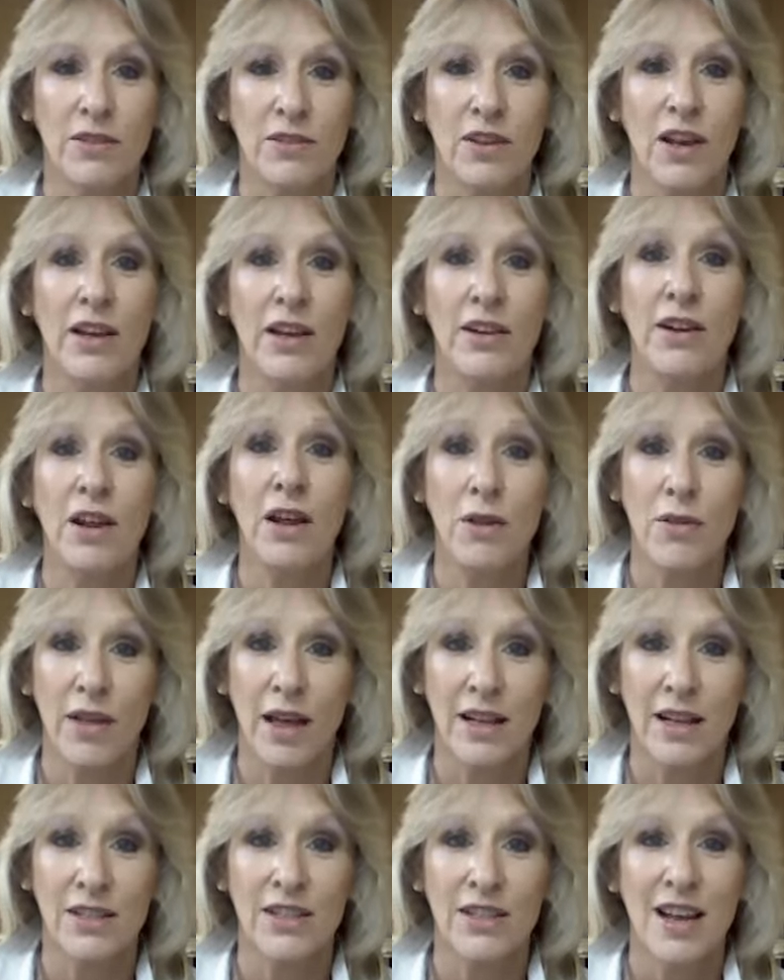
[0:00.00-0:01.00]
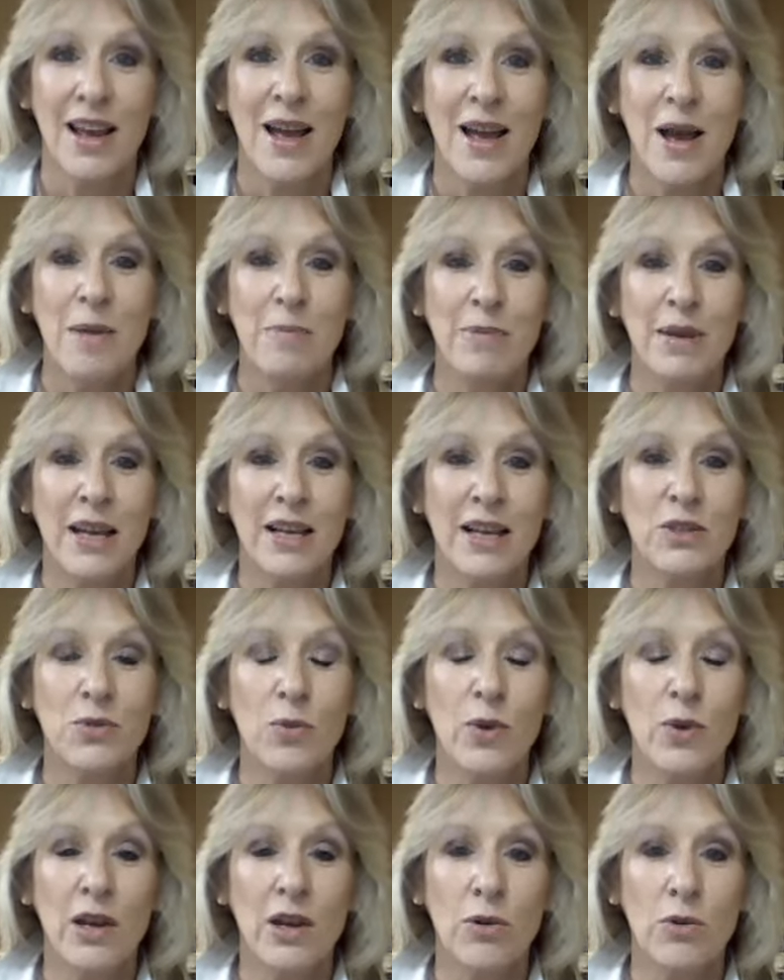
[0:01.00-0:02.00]
I know that because
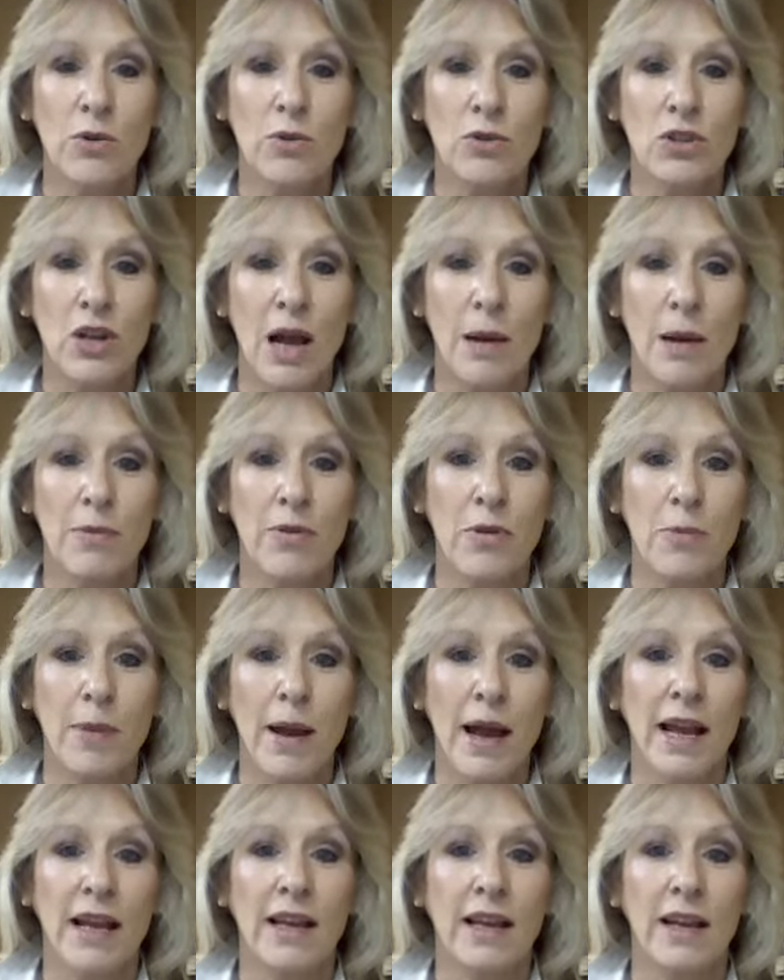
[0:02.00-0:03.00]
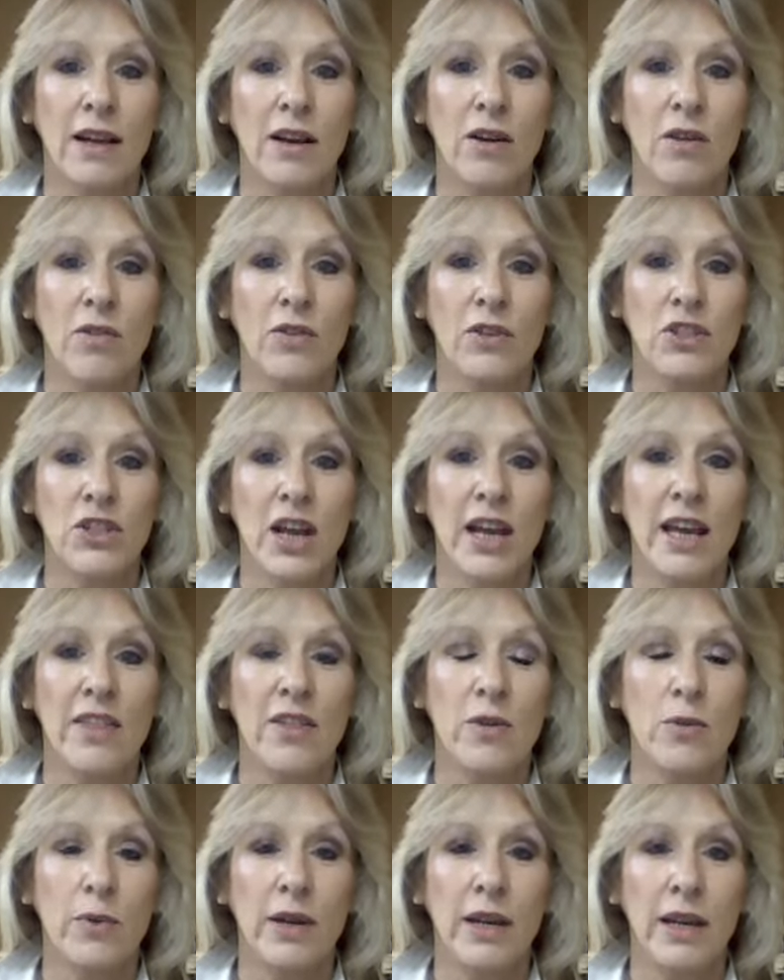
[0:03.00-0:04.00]
we called up the bank on the day
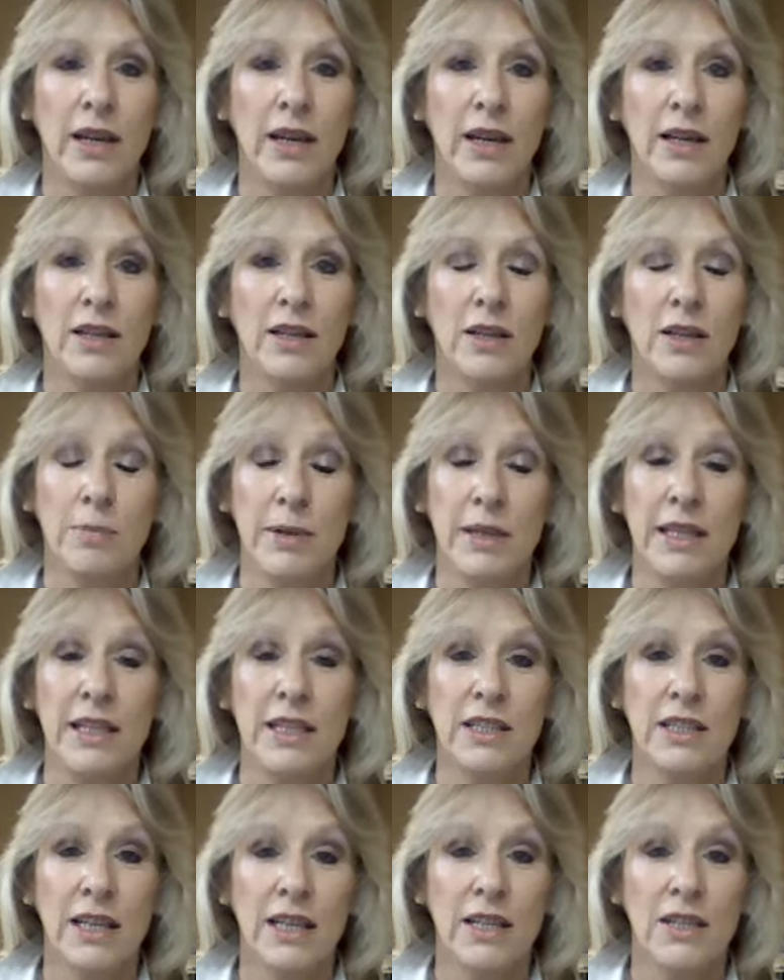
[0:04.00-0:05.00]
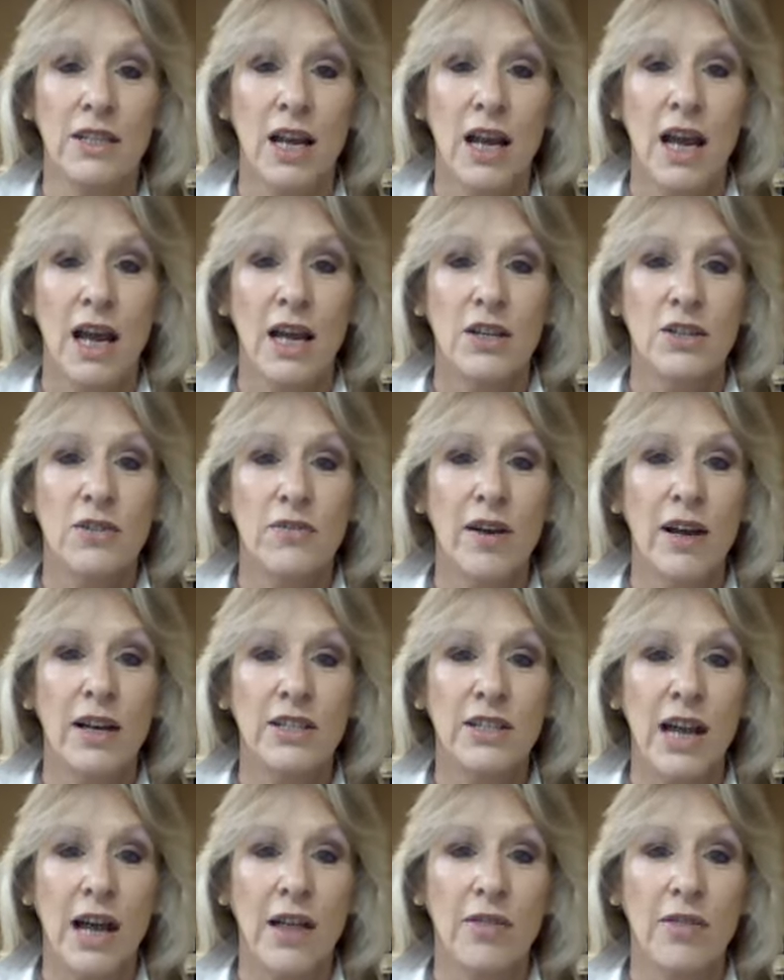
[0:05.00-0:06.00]
that we completed to find
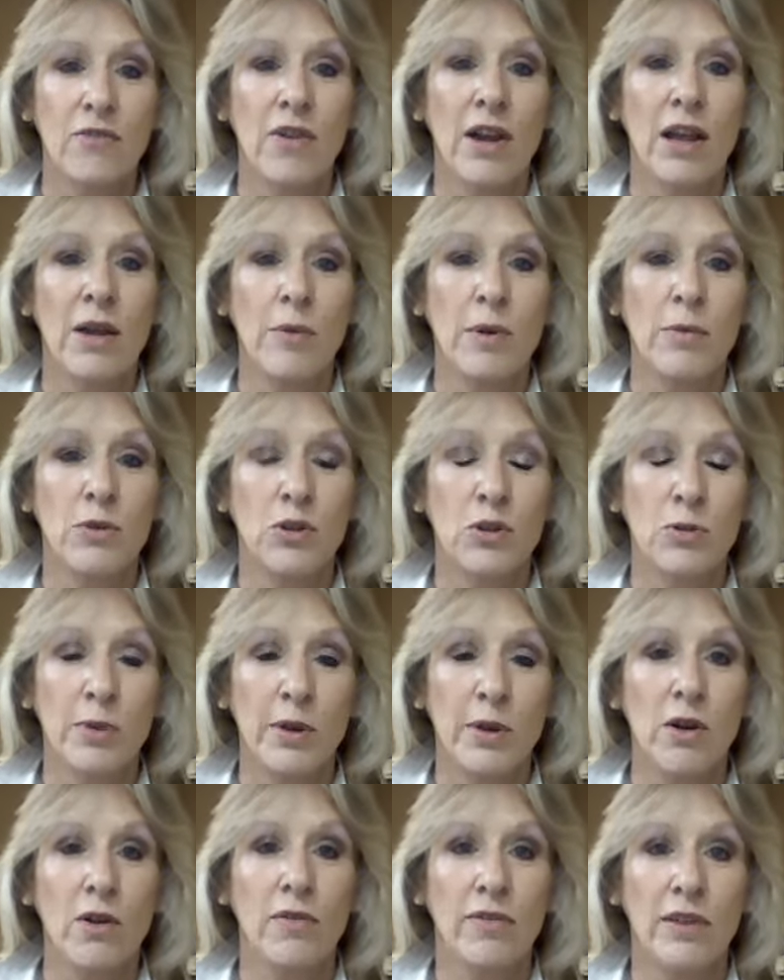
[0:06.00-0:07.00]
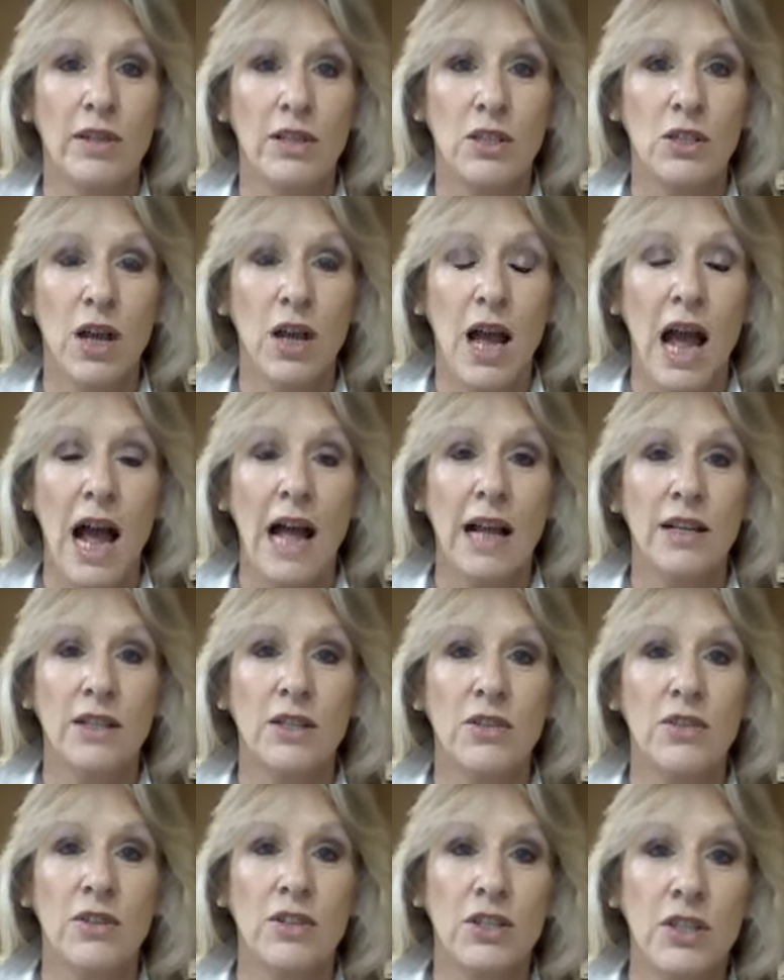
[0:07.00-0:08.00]
out the rate we would have been offered,
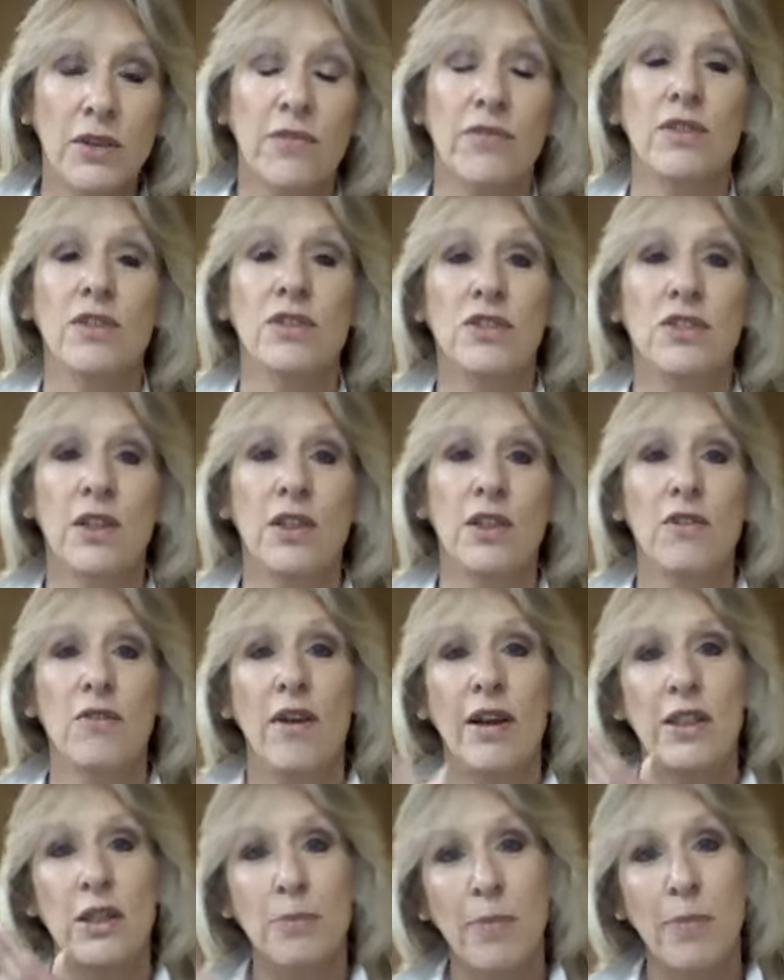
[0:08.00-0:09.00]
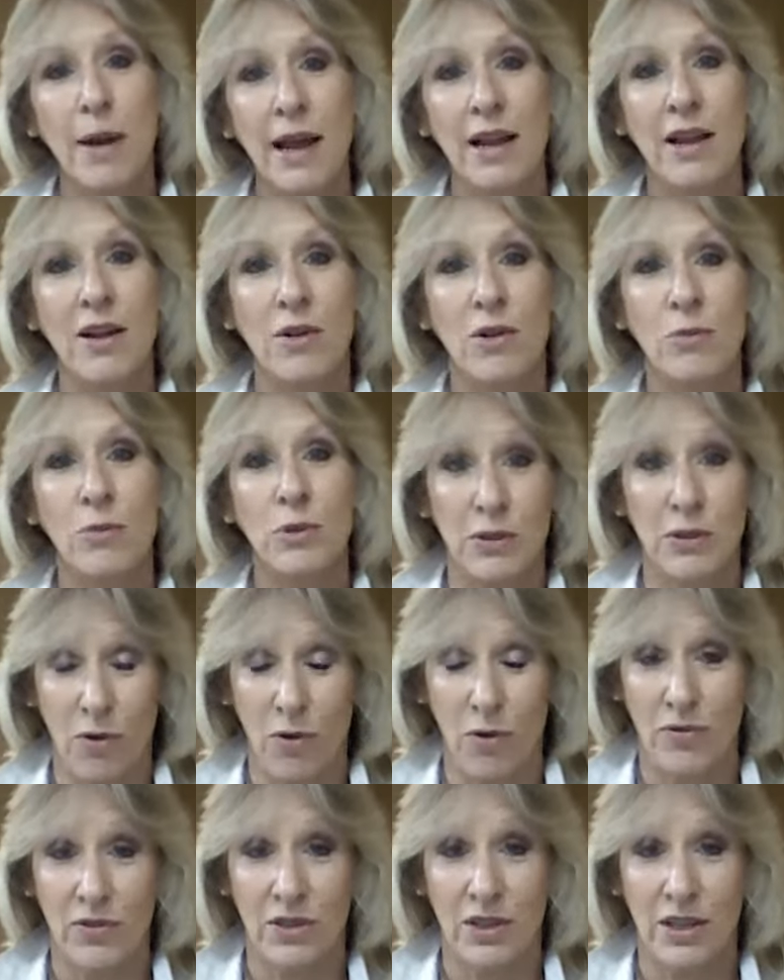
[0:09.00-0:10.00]
and the difference in the rate the bank would have
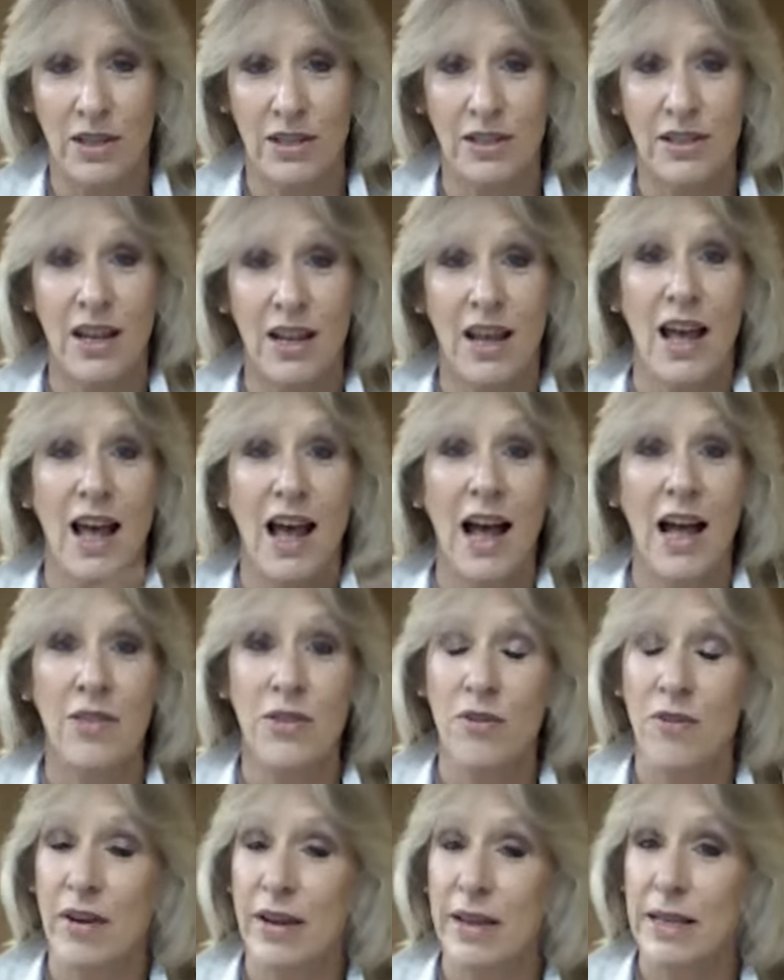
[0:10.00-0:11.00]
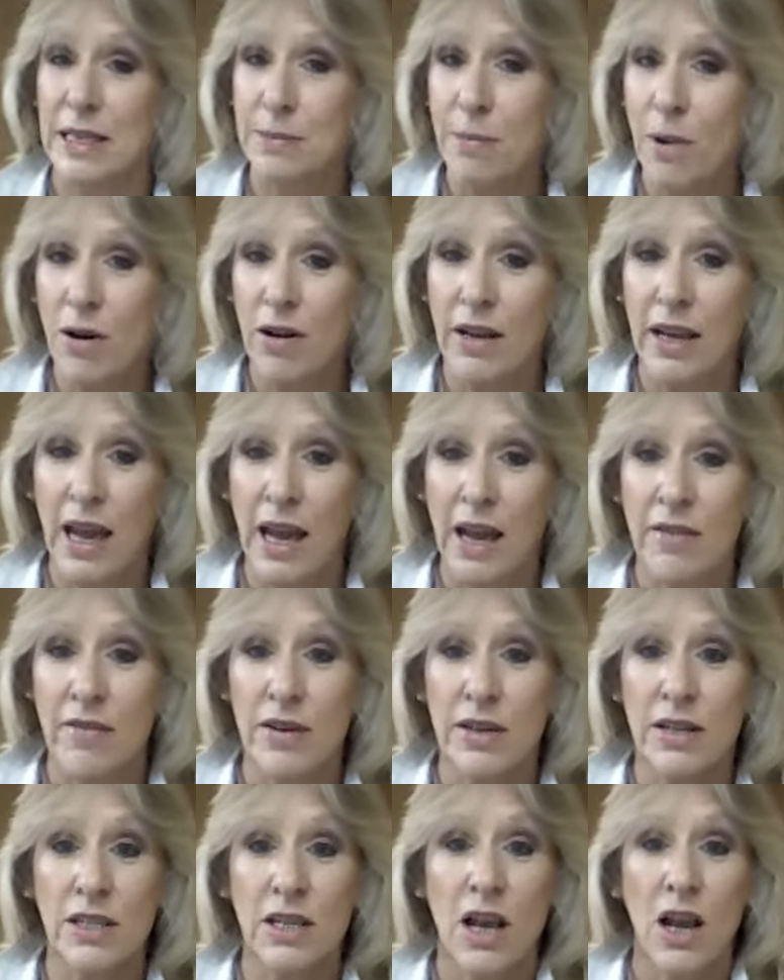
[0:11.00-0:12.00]
offered us and the rate Smart gave us